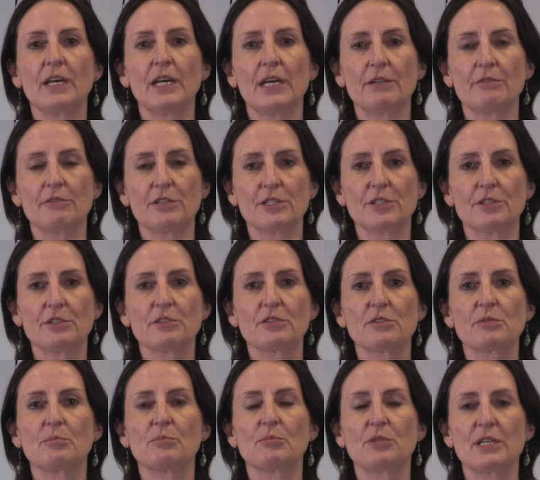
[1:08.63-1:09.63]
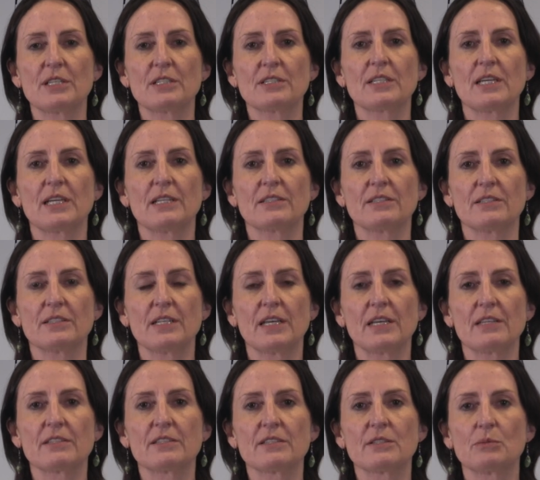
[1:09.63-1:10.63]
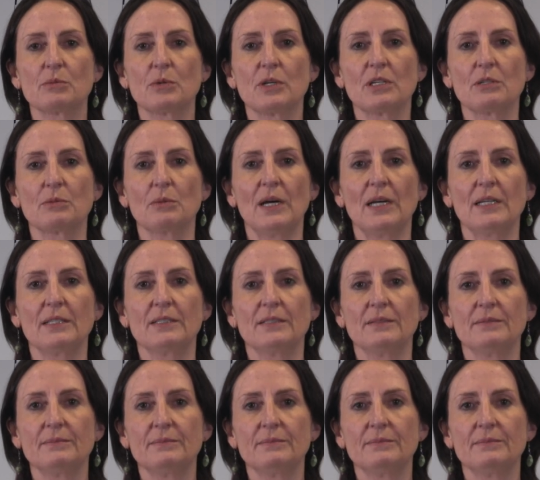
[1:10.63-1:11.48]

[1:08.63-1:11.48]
and reduce breast cancer deaths worldwide.